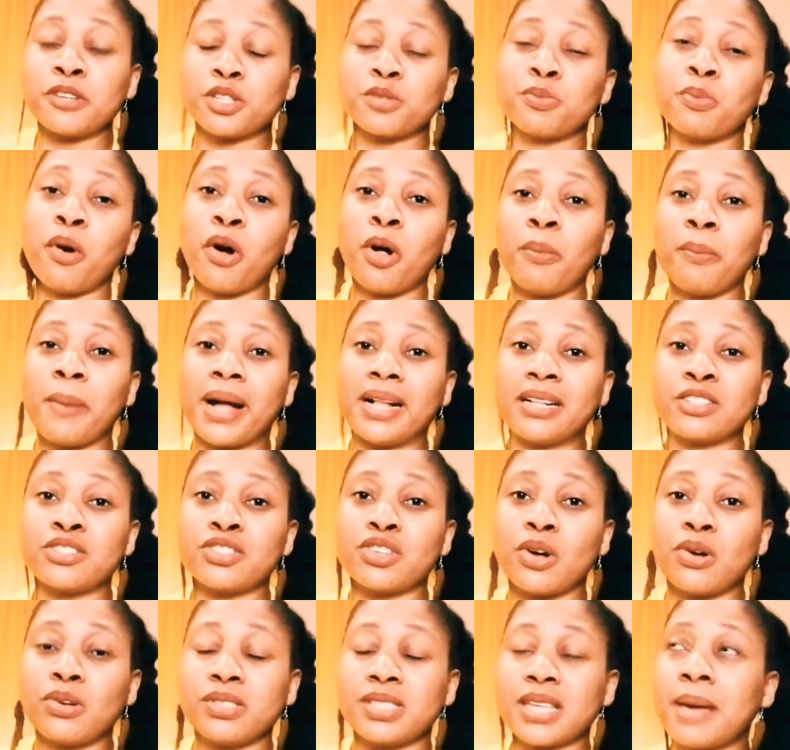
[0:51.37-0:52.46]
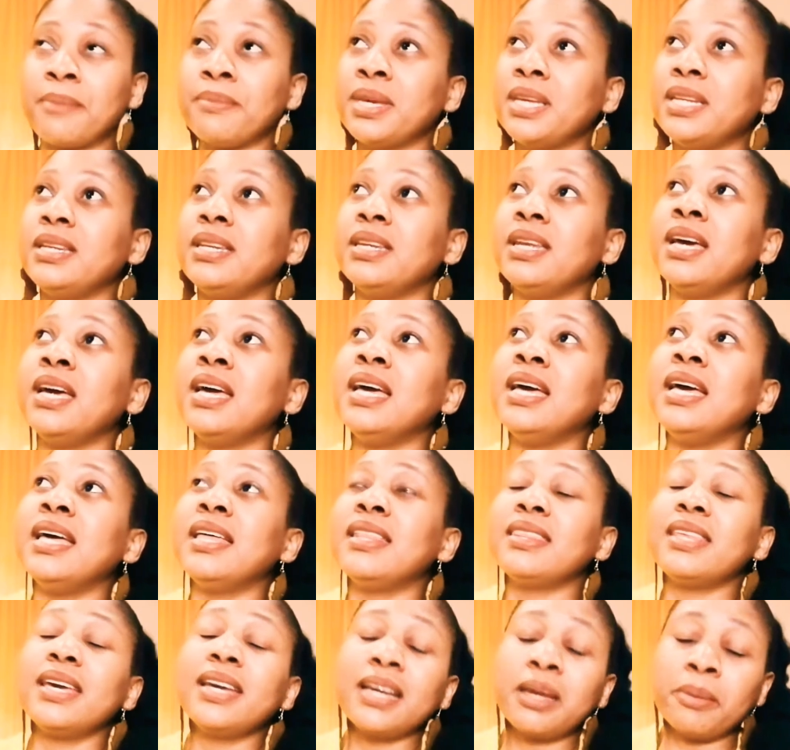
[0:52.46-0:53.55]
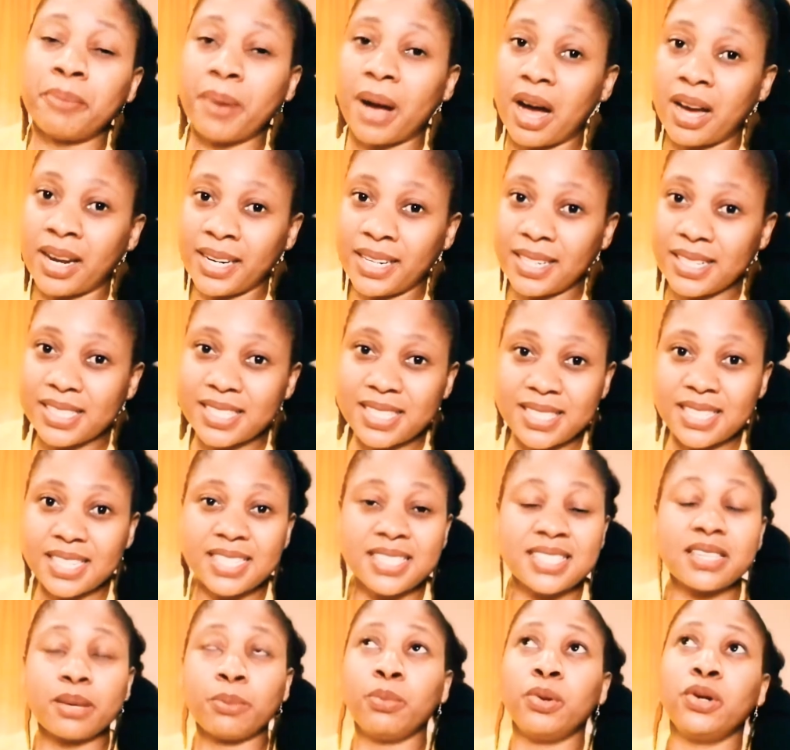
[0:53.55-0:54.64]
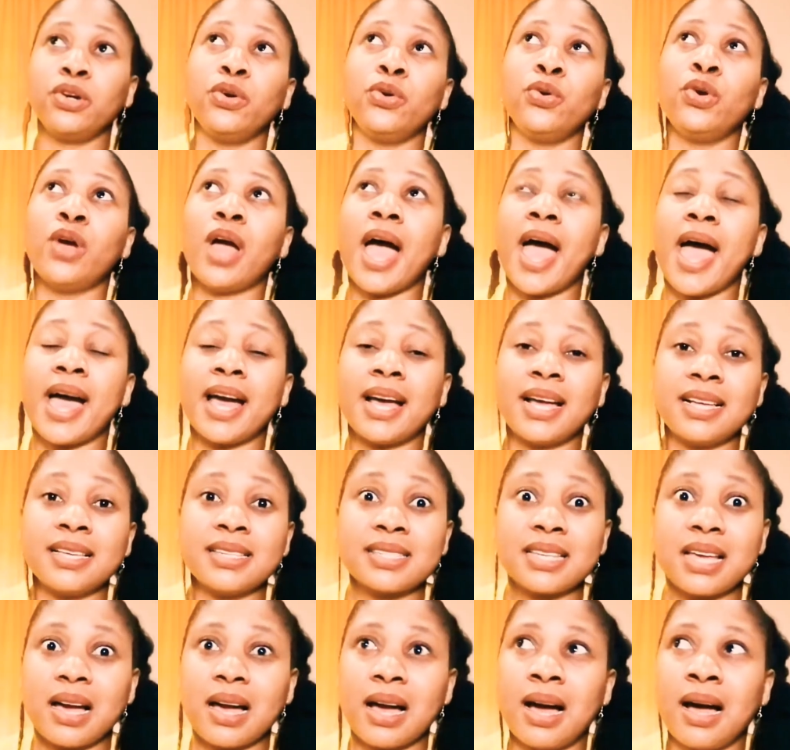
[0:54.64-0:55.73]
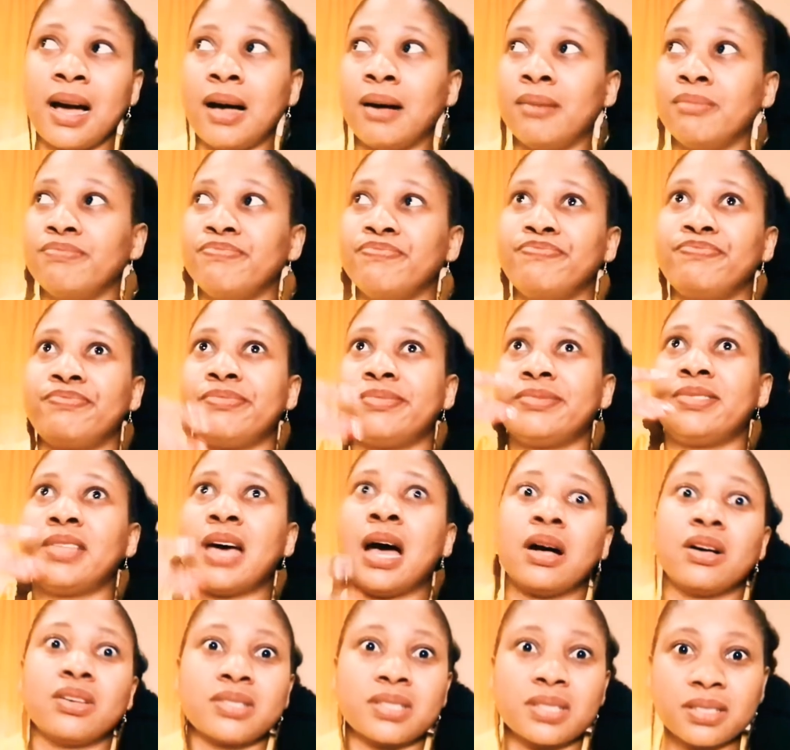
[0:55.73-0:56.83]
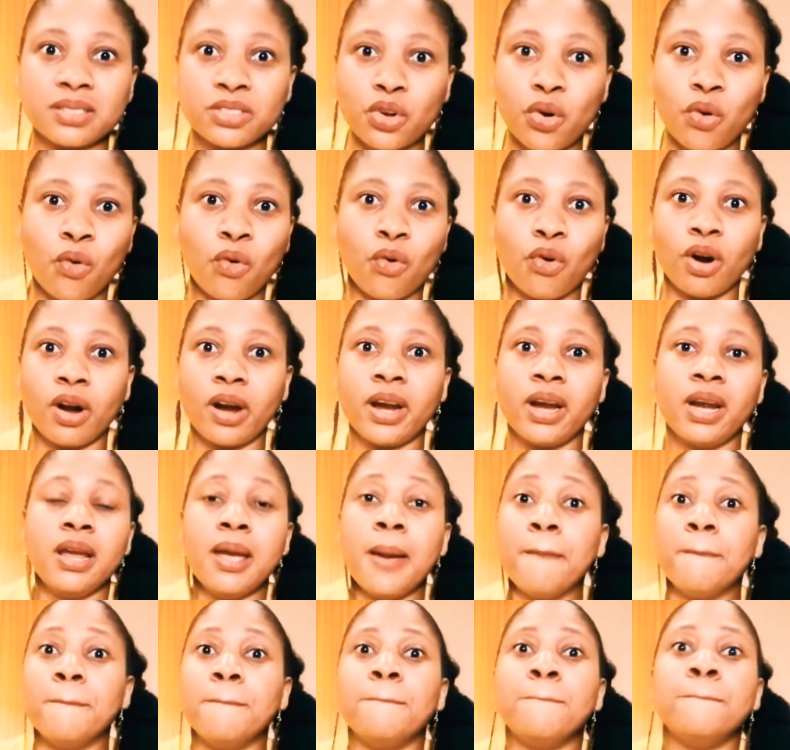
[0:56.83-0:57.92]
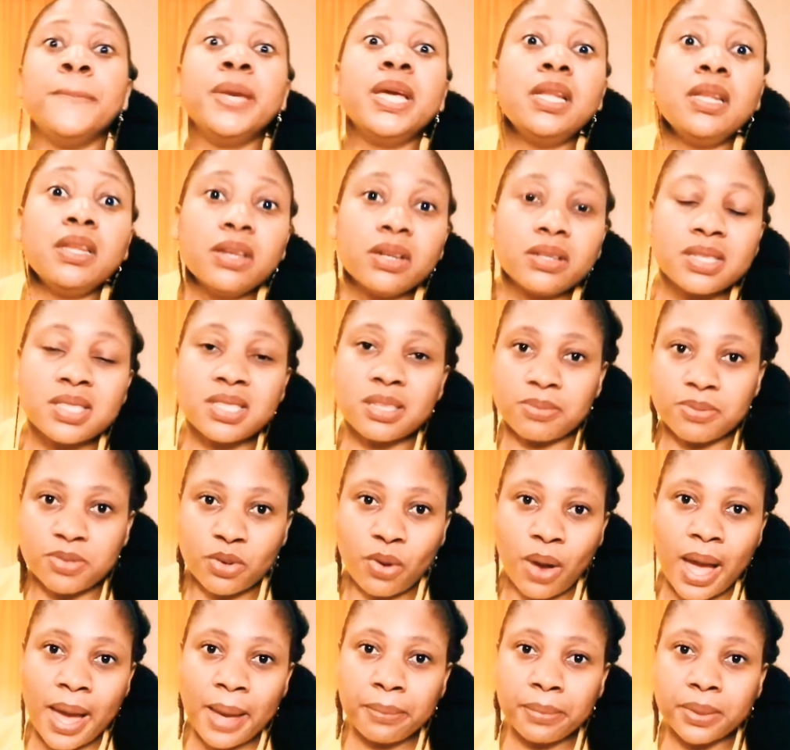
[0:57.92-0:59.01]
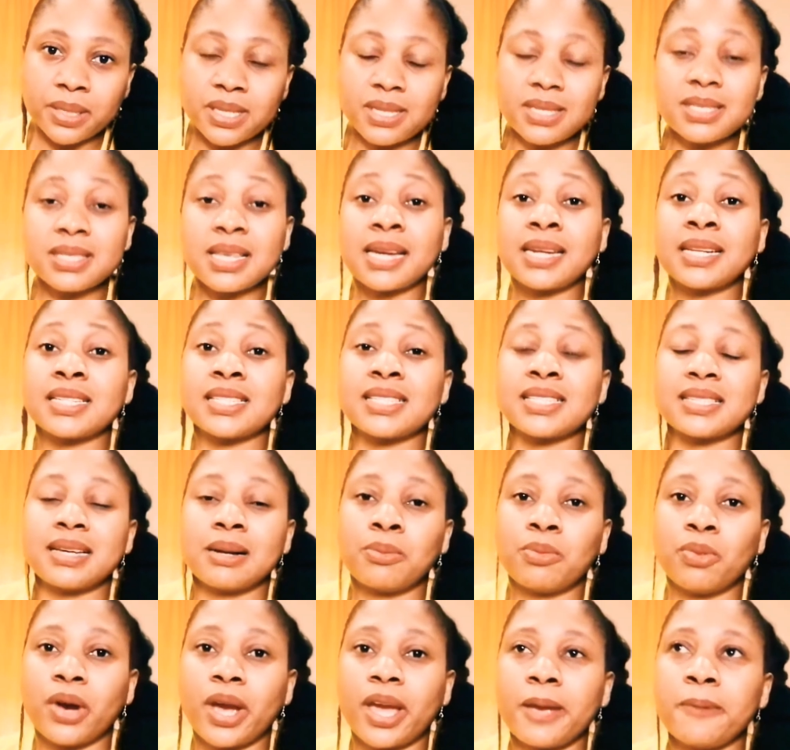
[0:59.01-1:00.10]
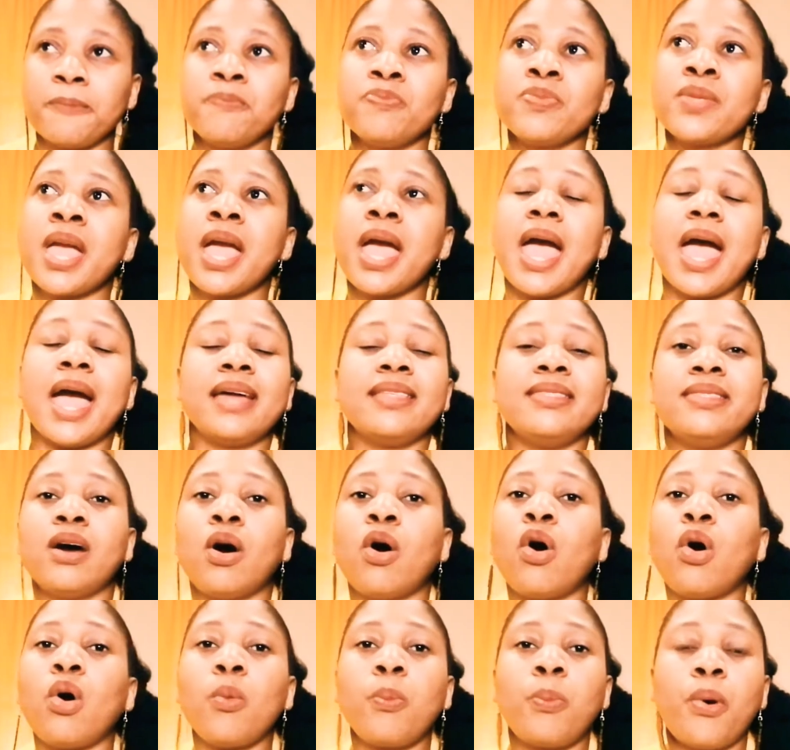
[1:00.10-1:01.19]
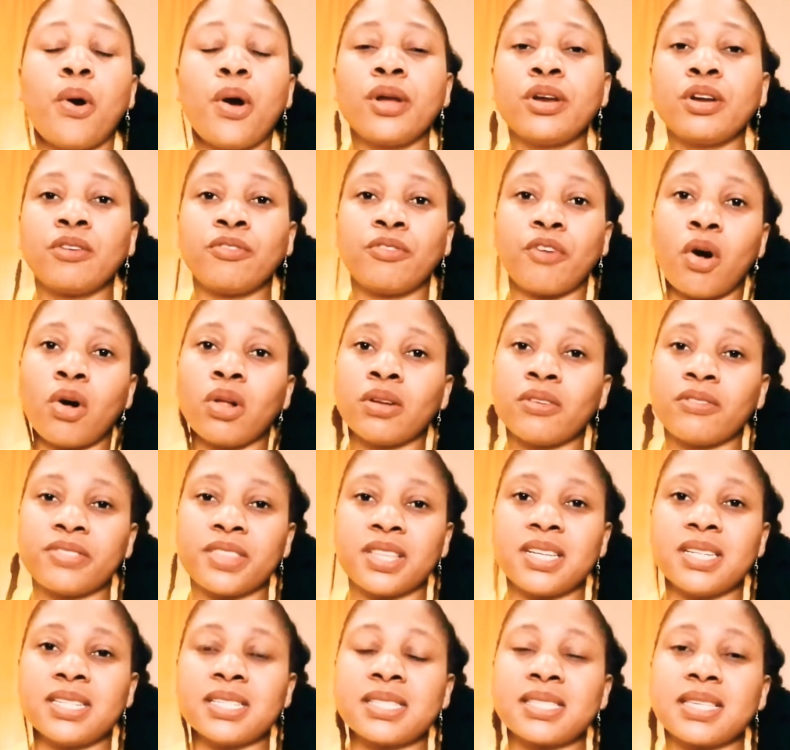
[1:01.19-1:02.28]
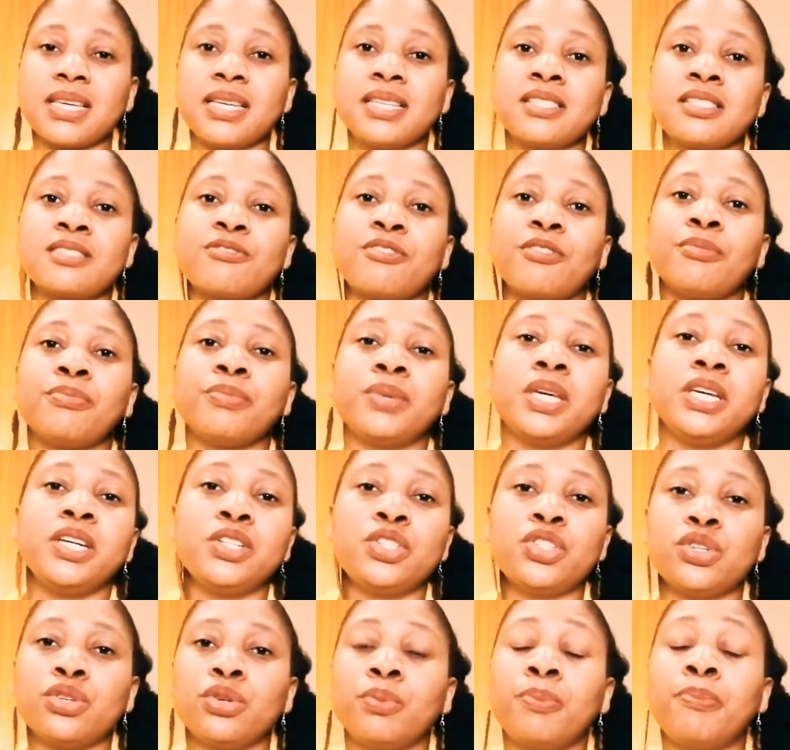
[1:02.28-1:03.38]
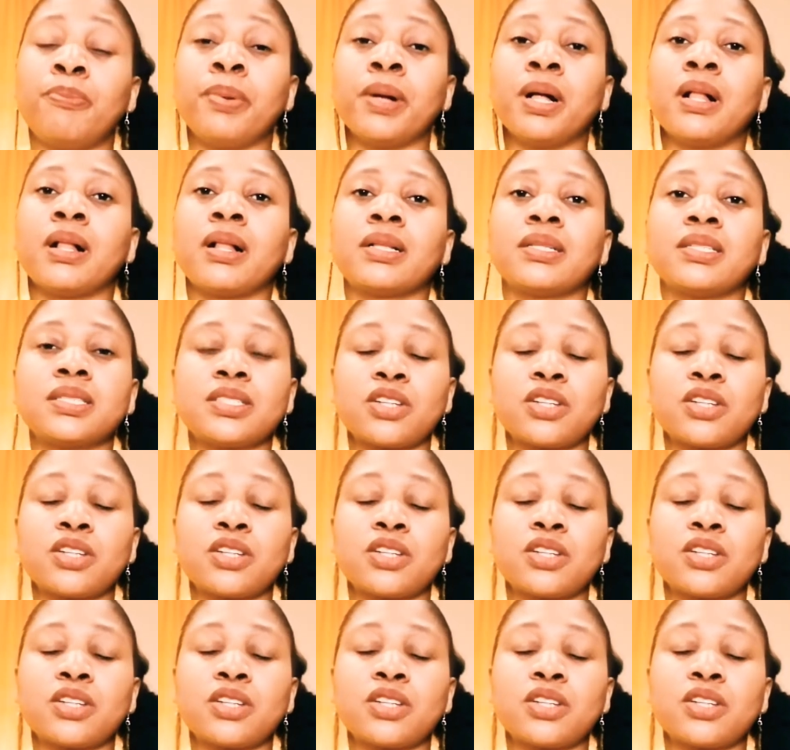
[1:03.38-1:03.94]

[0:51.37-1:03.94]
milestones. I mean, think about it. Someone who has 1,000 or million subscribers started somewhere, and the whole point of all of this is for me to build